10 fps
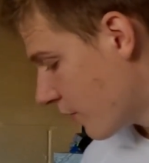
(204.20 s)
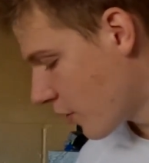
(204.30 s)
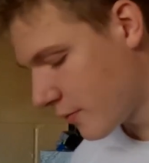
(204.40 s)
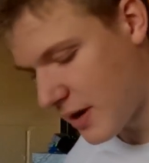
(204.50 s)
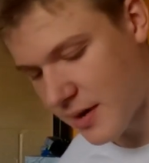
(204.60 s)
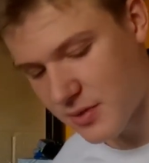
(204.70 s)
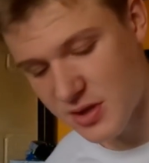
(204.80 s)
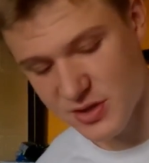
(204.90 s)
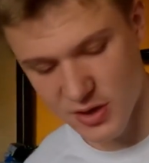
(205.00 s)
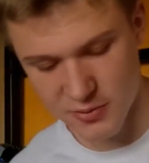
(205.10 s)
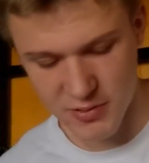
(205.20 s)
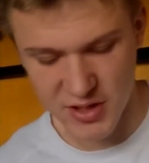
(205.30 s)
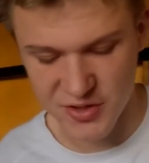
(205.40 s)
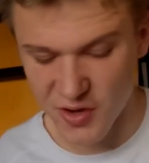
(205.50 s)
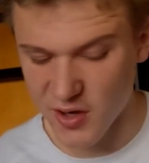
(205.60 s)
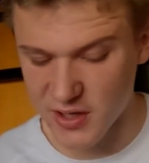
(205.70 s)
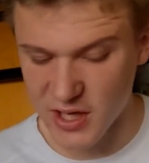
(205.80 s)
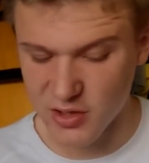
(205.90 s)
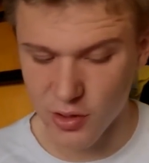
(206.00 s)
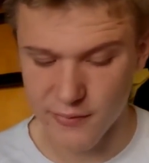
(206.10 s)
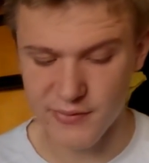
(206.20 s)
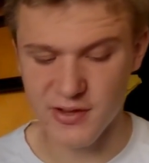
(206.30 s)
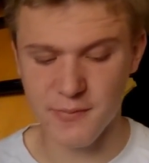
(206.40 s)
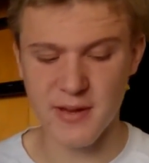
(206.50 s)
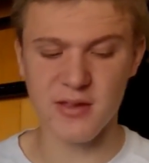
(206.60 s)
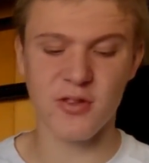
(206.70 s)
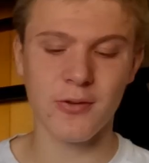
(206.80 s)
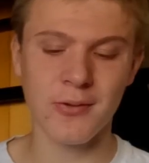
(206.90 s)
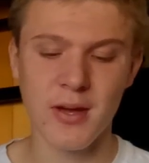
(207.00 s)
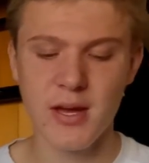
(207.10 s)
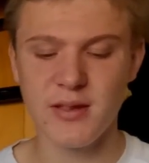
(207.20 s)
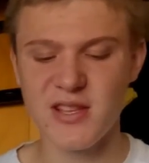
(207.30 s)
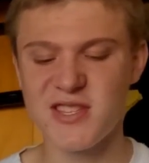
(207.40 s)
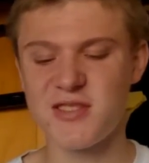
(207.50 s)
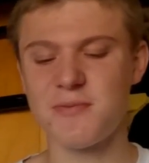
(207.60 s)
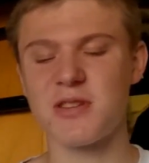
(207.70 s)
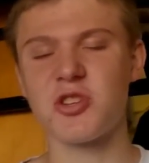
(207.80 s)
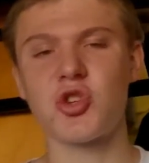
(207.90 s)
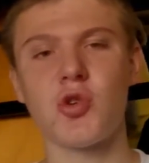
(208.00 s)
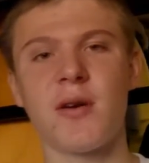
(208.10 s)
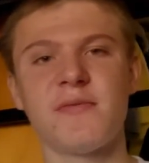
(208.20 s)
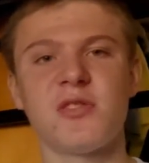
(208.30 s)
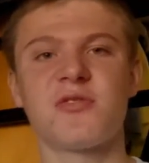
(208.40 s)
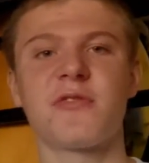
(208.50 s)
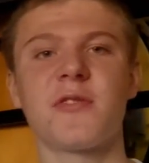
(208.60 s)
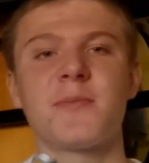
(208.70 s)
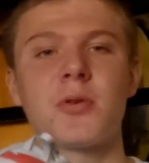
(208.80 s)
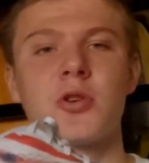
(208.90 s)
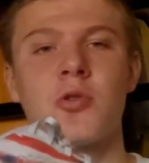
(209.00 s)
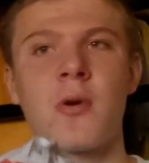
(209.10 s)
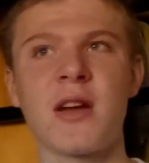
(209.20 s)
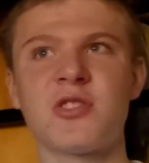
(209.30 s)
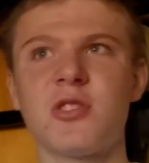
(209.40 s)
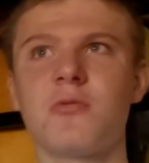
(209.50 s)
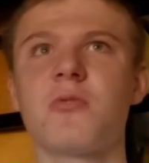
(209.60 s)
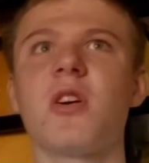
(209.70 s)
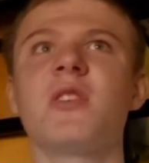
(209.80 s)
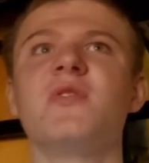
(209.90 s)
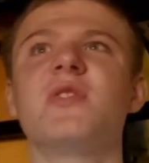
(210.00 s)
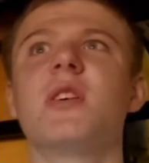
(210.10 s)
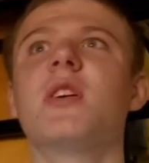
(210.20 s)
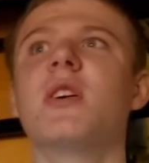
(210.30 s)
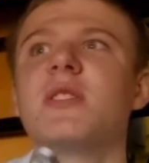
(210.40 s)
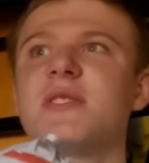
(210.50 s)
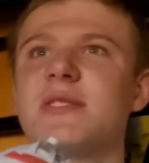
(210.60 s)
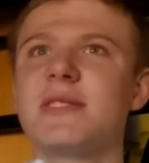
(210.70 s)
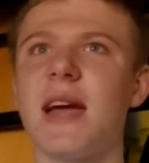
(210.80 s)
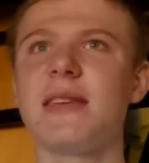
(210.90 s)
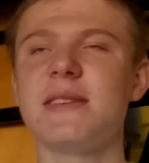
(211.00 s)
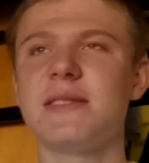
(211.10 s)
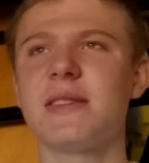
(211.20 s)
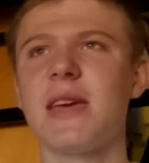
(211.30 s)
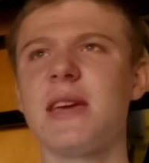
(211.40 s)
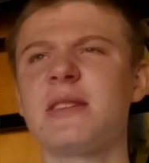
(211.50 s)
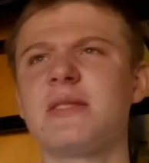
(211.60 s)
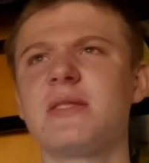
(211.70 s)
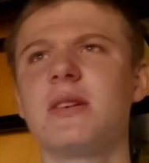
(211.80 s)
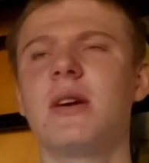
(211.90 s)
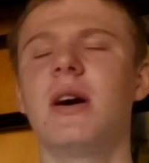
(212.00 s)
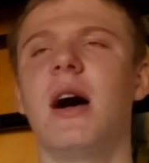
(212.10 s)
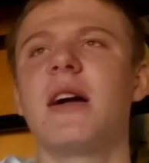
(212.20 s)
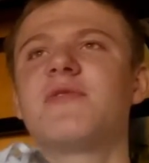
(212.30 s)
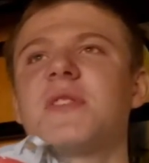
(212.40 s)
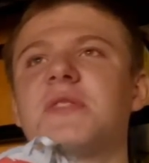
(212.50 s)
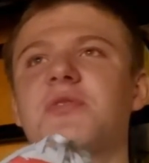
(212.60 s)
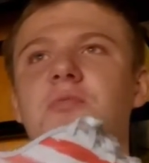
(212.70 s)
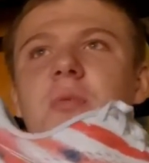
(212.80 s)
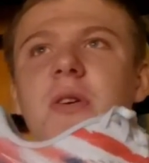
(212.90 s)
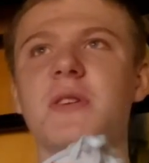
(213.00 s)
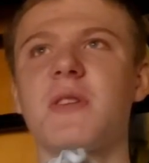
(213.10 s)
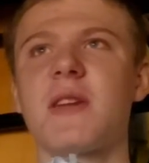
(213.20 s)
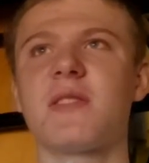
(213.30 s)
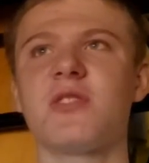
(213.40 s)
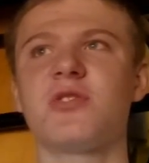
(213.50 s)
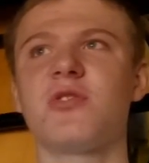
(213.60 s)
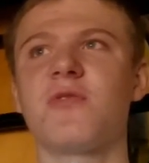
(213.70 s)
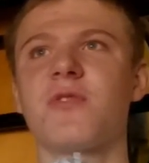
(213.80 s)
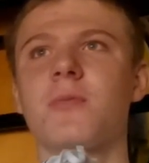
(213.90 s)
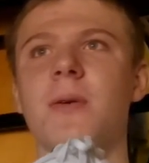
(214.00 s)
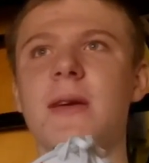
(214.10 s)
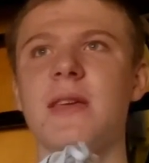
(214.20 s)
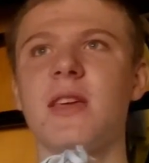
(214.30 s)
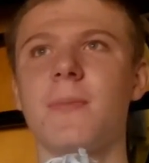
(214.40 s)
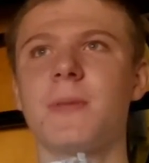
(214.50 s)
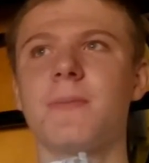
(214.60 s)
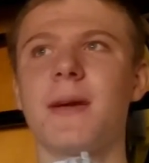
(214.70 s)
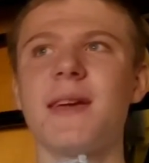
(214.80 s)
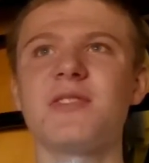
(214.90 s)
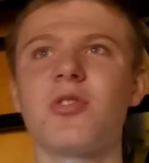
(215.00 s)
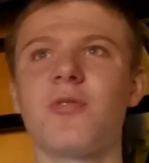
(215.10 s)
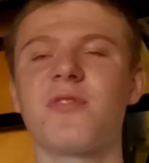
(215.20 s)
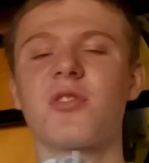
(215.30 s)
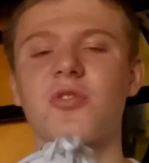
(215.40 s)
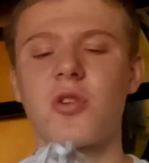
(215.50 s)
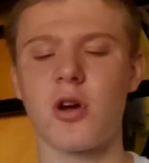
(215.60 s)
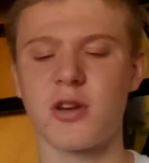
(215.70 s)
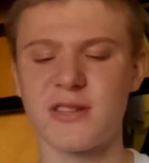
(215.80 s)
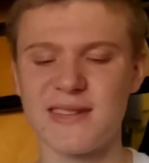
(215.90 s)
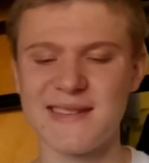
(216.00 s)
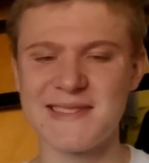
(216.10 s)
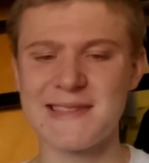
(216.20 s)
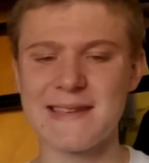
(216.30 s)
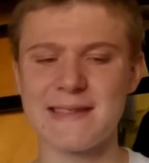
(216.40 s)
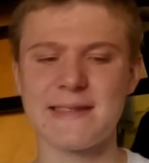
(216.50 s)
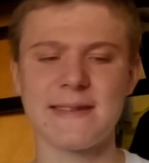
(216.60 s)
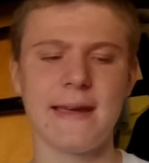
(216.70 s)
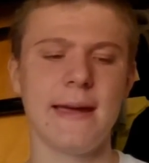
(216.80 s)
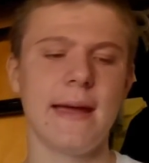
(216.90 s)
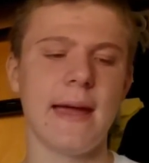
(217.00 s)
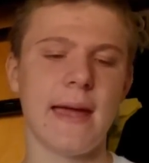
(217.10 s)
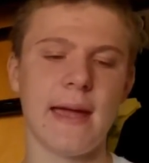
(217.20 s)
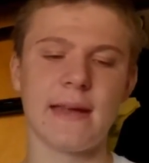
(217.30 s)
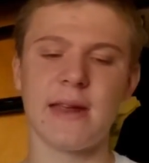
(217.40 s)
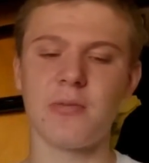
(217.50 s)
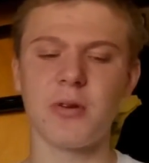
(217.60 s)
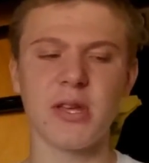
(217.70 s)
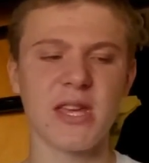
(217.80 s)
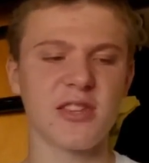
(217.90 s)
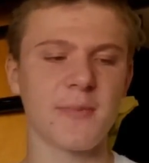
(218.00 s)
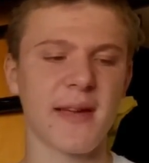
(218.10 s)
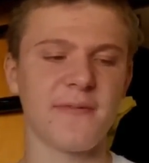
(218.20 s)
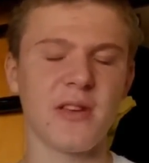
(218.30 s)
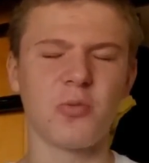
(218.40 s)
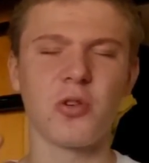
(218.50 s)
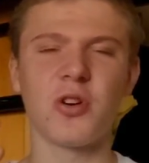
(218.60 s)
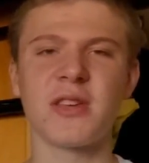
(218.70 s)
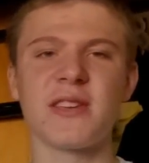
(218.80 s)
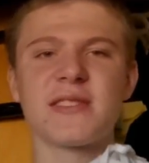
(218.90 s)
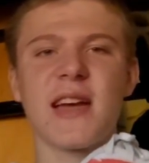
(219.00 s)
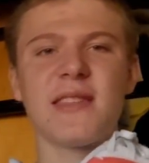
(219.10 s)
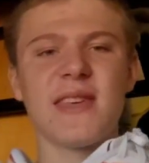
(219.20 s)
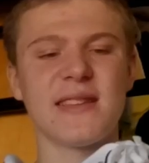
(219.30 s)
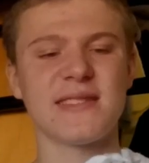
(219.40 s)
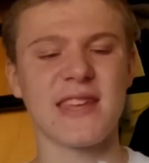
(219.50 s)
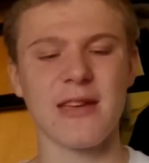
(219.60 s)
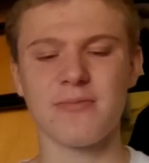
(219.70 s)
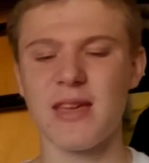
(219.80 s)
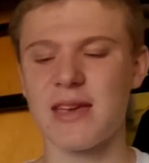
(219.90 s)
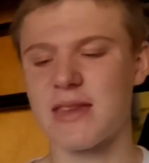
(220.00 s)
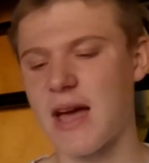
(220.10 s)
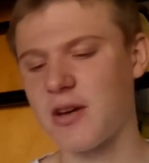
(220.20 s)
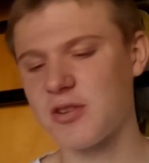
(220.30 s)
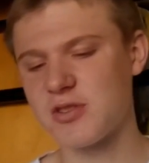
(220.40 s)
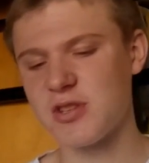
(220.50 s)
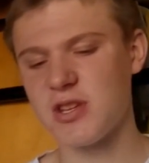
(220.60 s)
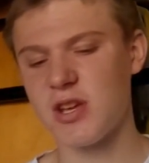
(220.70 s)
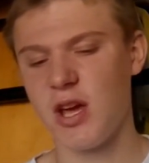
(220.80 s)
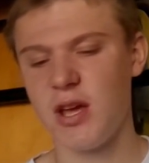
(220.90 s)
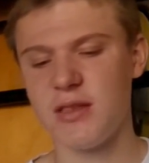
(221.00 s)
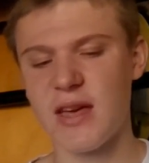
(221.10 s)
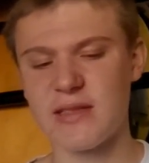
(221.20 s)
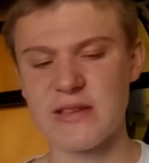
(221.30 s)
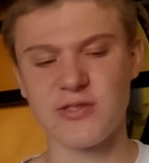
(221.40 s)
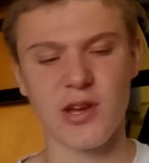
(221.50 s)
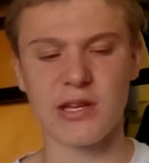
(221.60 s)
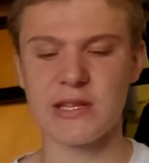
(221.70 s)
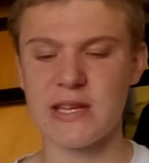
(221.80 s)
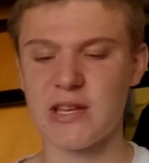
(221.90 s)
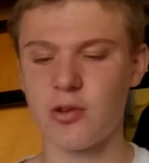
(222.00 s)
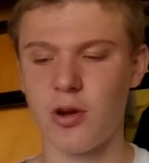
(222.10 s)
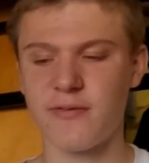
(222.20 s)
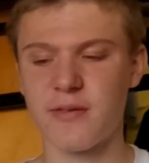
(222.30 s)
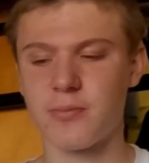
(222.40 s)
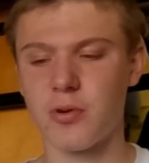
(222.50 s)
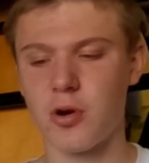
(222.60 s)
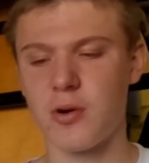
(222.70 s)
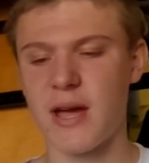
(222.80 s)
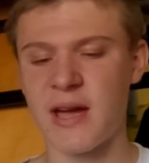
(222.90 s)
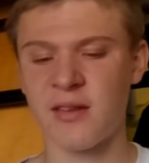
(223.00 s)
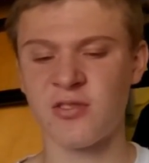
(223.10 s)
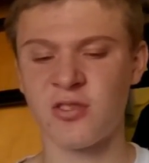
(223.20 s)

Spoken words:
for me, I'm going to start with the Saucony Endorphin Speed 2. This has been a shoe I've used for progression runs, steady states. I just really like this shoe for picking up the pace over a long distance, and it really gets my feet rolling. It's got that same technology that the Saucony Endorphin Pro has.